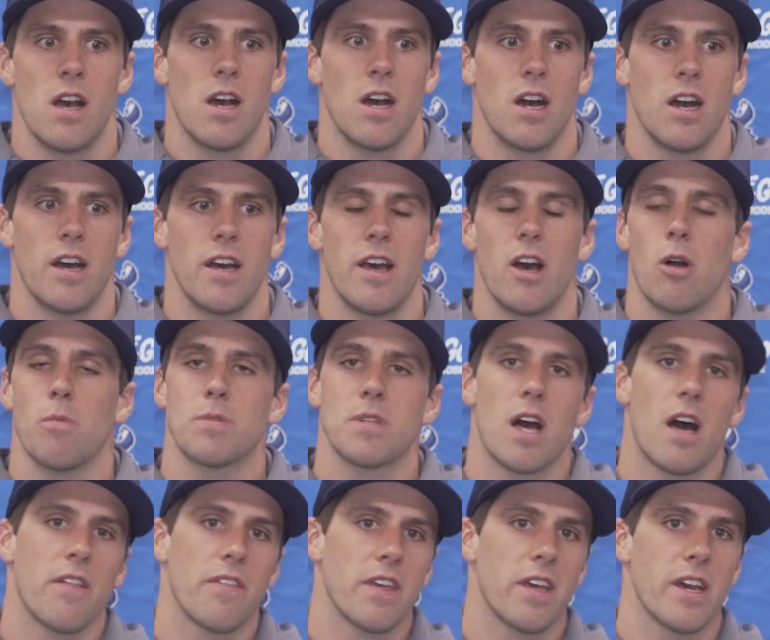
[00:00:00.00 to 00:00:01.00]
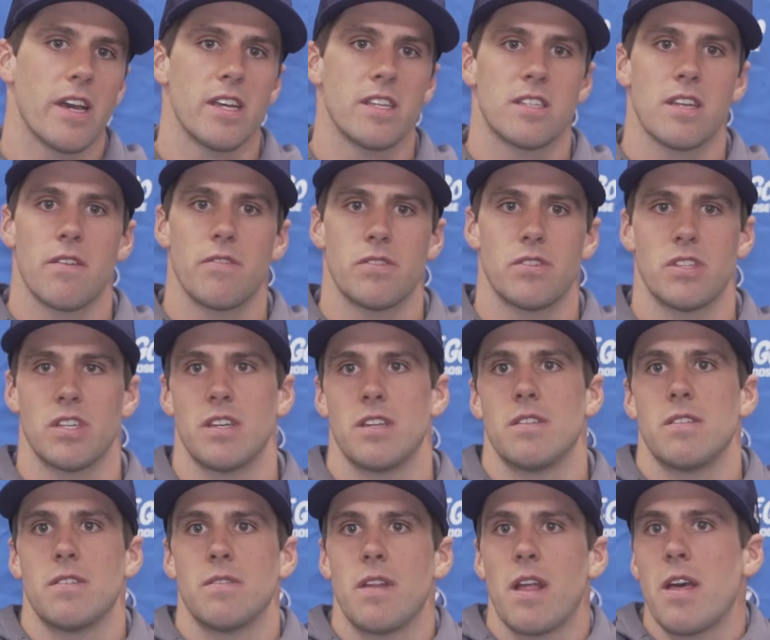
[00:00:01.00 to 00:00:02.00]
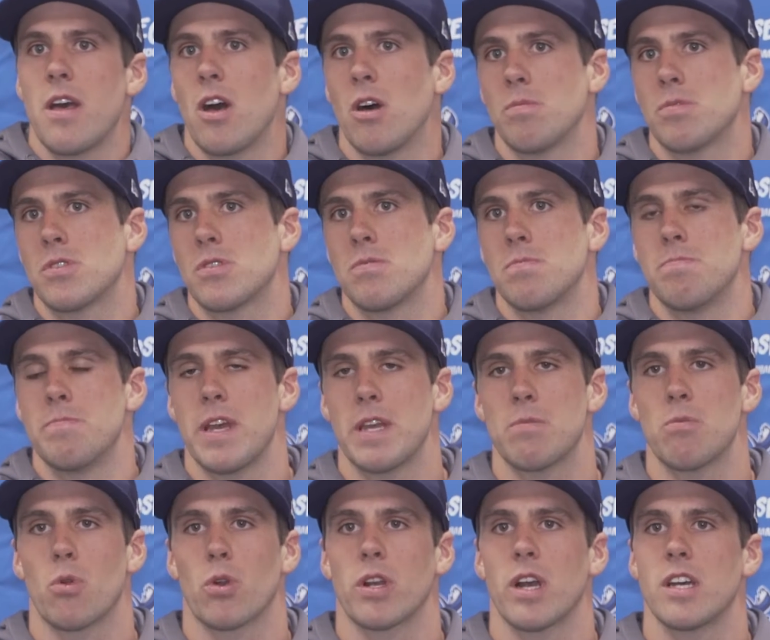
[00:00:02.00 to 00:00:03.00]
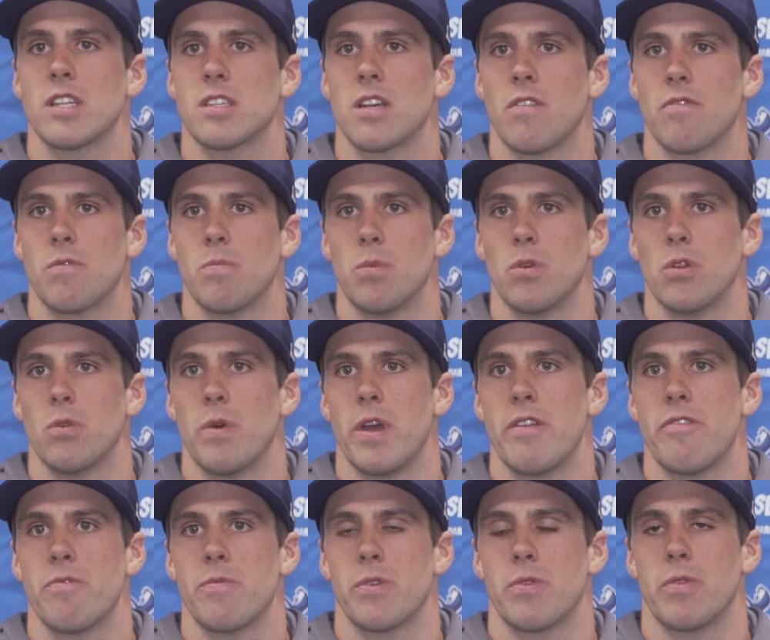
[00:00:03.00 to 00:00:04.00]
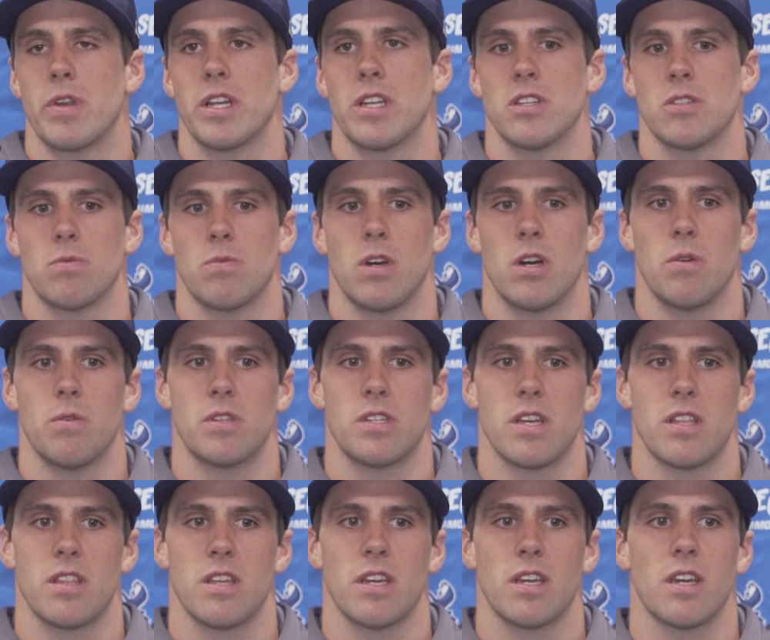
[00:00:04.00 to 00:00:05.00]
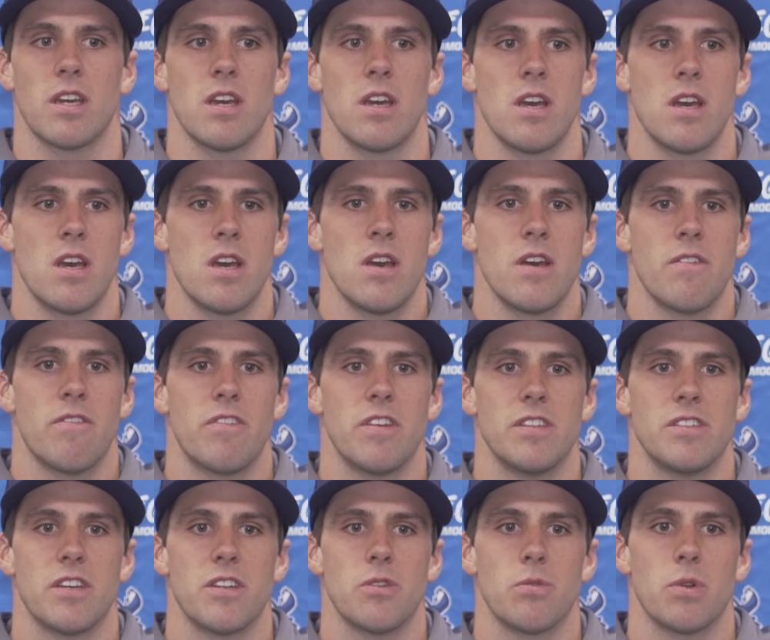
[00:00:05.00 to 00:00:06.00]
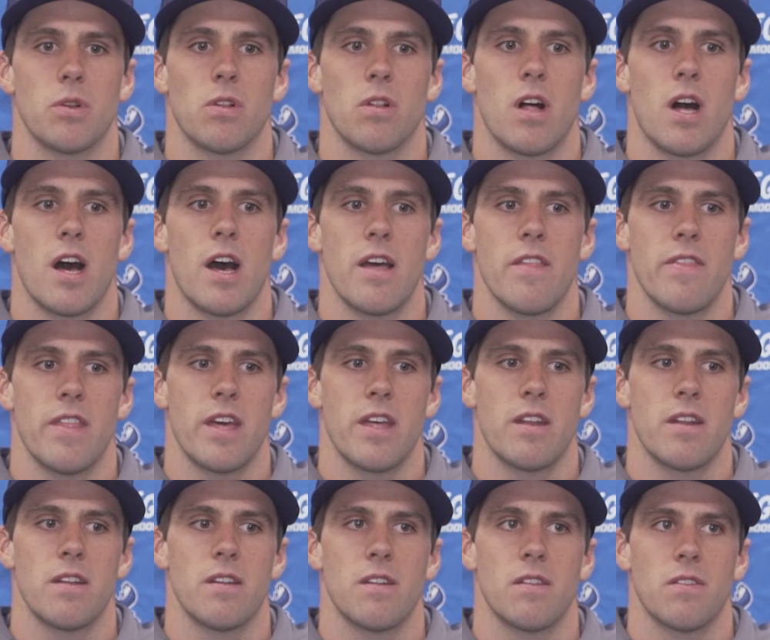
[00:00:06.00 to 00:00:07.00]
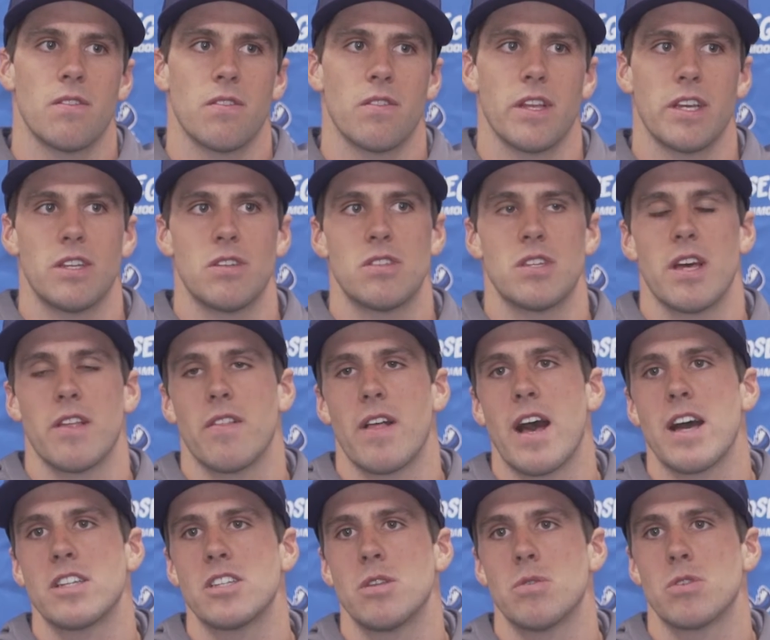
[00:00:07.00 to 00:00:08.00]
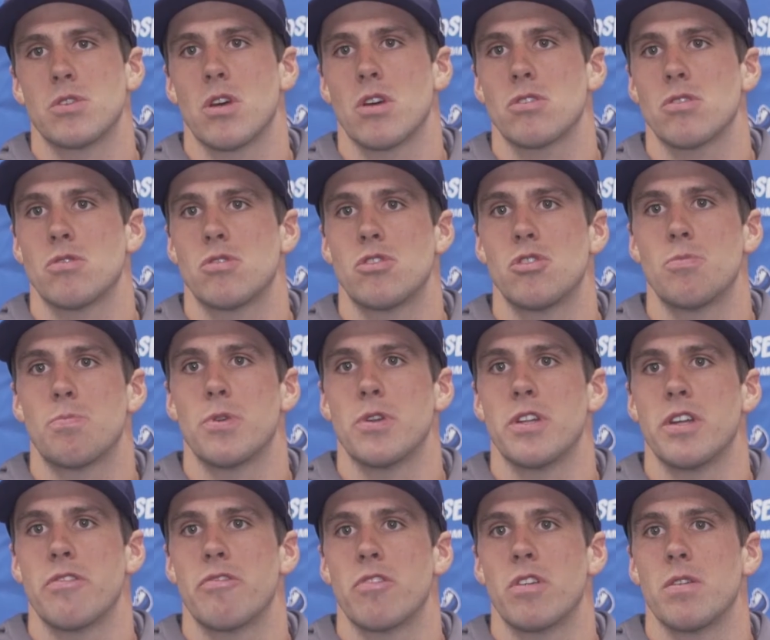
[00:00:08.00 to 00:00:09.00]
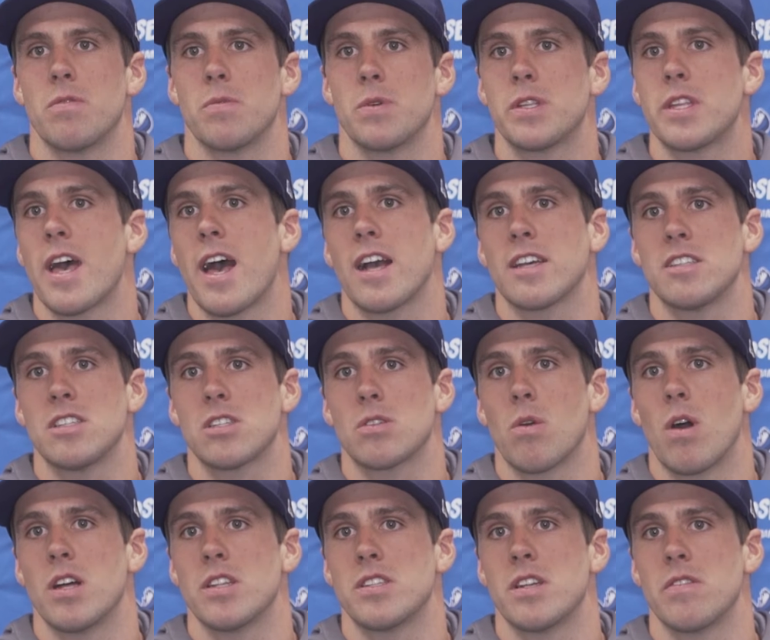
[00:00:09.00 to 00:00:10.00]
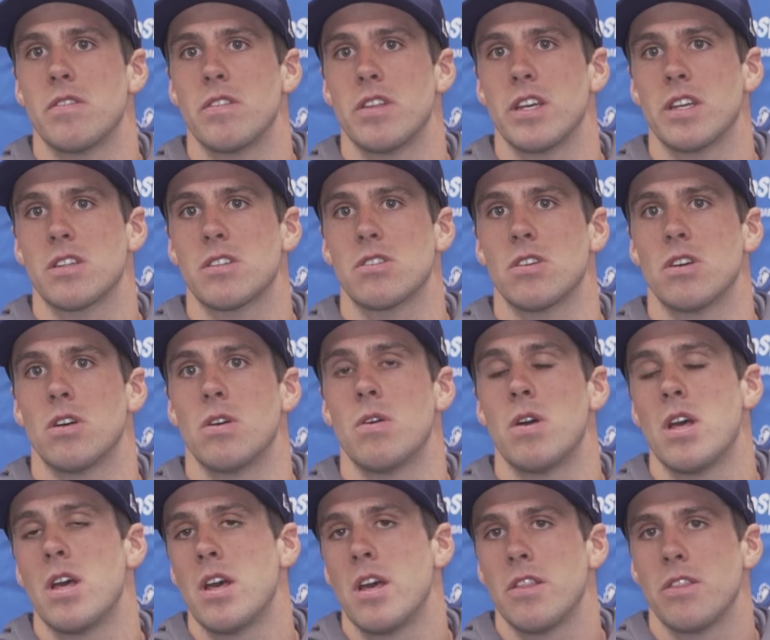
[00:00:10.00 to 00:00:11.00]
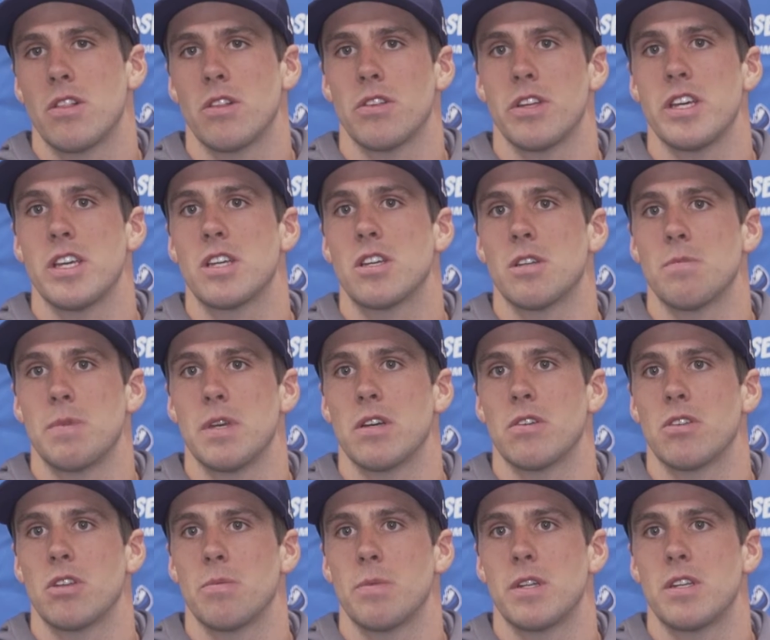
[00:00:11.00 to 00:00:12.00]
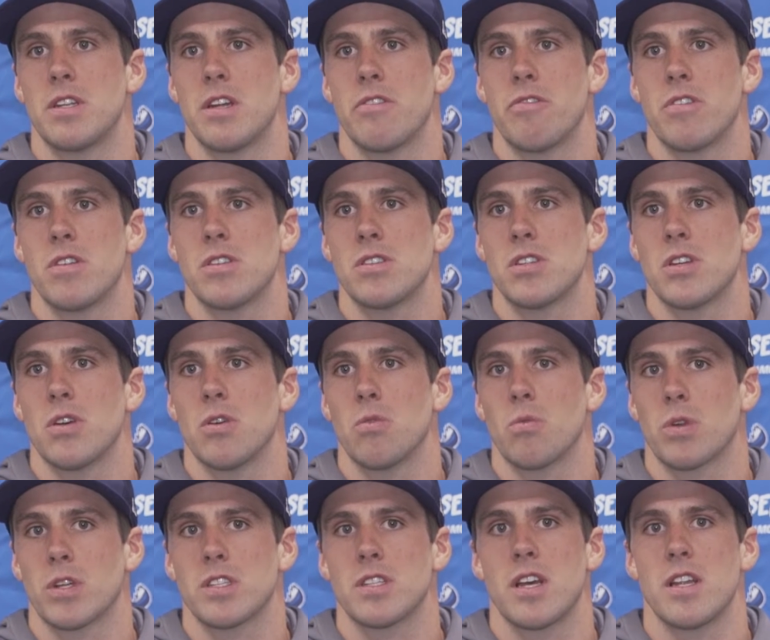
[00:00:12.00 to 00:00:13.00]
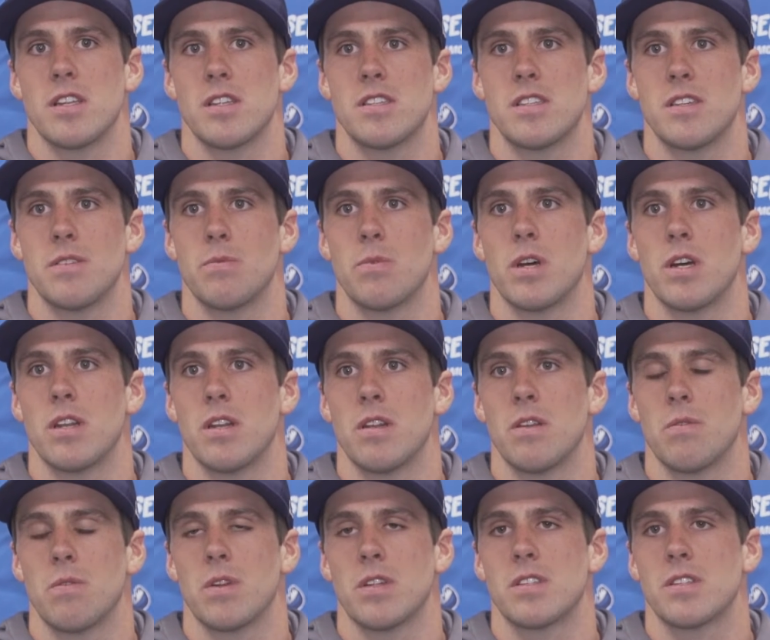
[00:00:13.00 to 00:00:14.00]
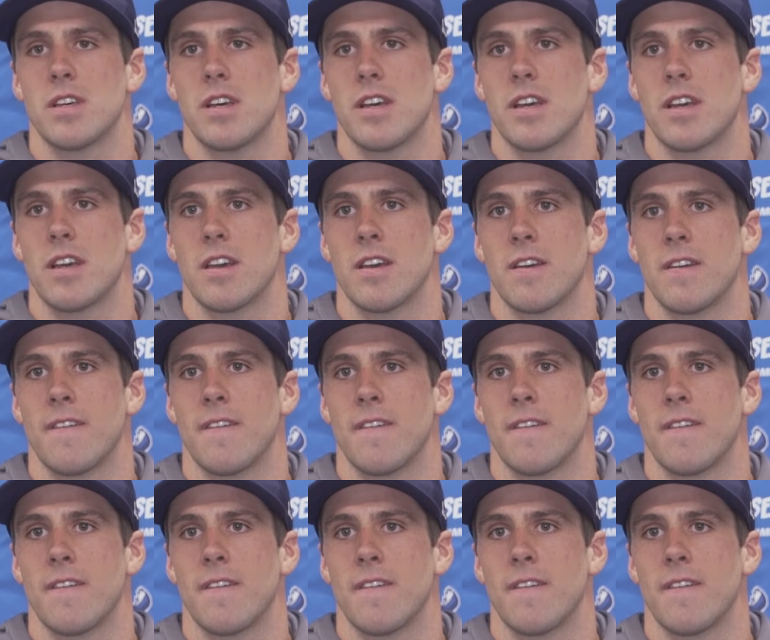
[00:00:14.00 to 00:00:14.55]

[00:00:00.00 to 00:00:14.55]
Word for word: Uh, helps on the ice. Obviously, it helps make more guys comfortable away from the rink as well, which I think feeds into it a lot. And then, like you said, last year was also super different with taxi squads and everything. So the league could be a little bit different. So we're excited to see what what it's like.